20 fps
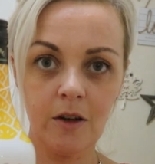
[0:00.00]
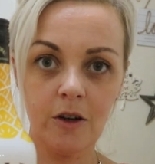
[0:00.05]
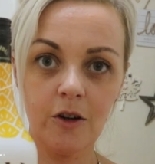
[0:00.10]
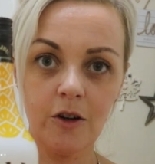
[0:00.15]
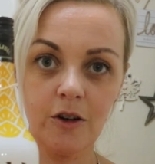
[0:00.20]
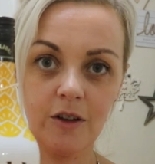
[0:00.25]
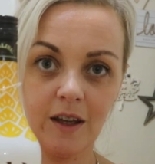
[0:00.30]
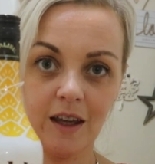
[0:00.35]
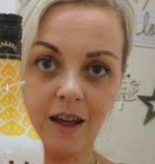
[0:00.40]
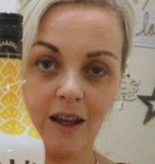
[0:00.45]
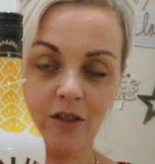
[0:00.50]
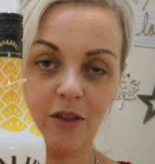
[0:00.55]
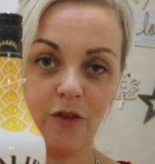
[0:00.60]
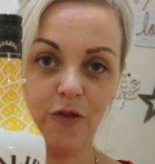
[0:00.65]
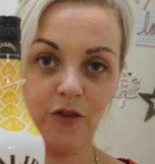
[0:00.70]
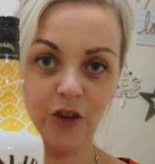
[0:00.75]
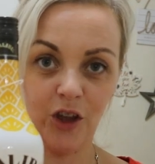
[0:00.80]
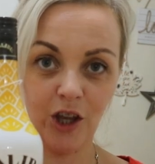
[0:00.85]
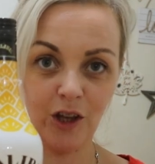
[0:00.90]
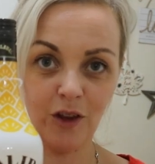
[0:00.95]
Okay, the
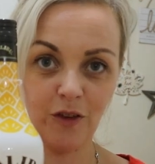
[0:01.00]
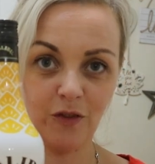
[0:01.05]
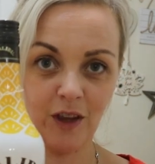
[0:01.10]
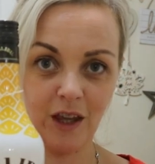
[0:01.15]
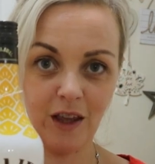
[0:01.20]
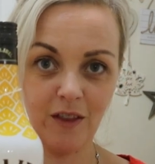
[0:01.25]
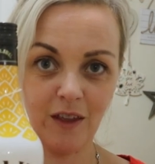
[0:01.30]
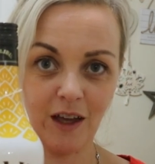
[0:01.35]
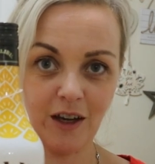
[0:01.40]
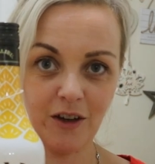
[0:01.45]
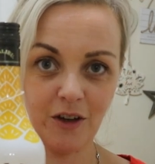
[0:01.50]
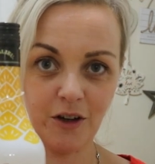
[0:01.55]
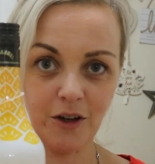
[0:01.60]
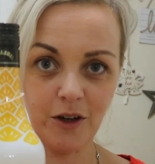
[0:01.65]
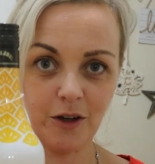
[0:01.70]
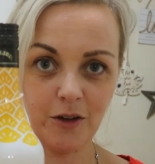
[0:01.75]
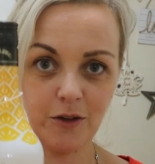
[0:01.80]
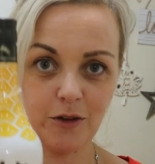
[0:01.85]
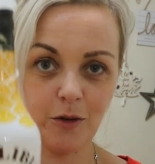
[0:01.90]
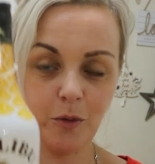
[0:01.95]
first thing that I
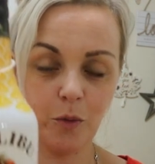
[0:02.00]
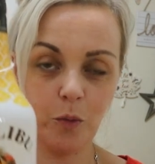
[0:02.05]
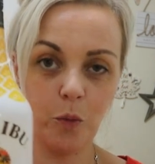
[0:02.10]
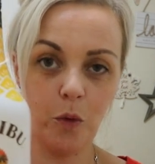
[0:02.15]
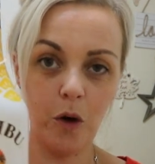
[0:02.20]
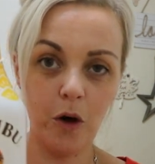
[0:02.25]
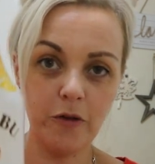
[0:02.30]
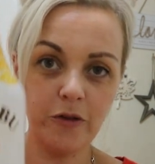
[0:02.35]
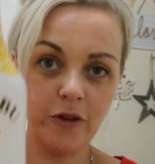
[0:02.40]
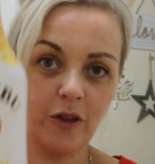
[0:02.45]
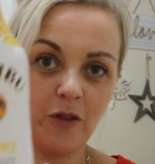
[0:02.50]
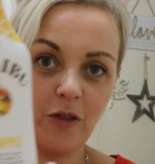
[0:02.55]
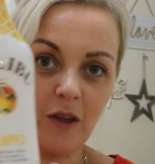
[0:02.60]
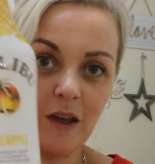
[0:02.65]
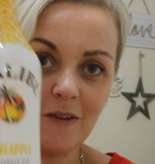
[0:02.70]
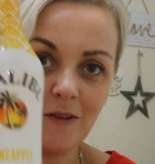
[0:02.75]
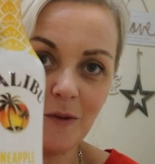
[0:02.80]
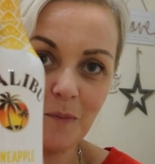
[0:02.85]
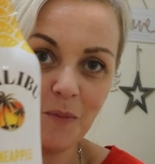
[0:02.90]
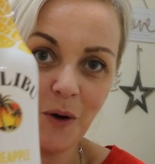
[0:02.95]
got was
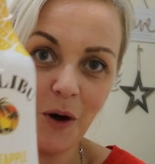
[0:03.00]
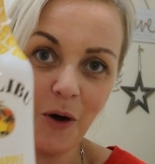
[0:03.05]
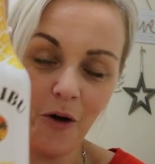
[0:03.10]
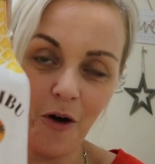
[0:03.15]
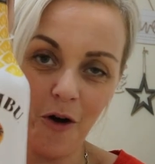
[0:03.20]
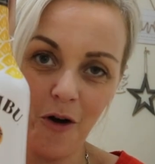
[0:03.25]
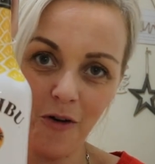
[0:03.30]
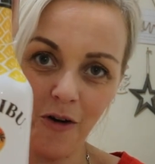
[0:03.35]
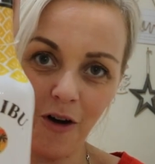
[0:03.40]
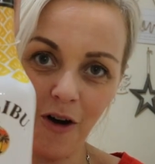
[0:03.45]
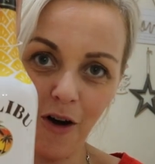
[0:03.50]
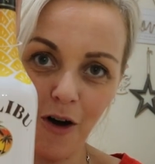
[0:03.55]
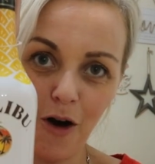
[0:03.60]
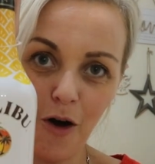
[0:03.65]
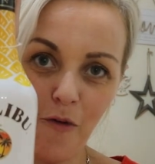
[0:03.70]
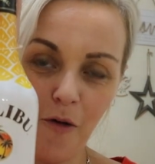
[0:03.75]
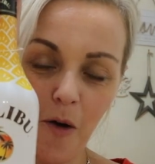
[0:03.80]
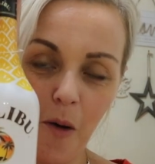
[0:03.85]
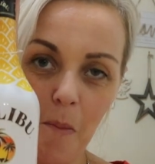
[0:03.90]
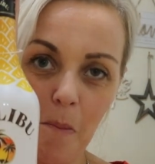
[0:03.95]
this bottle
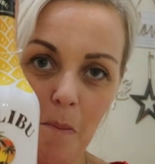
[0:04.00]
of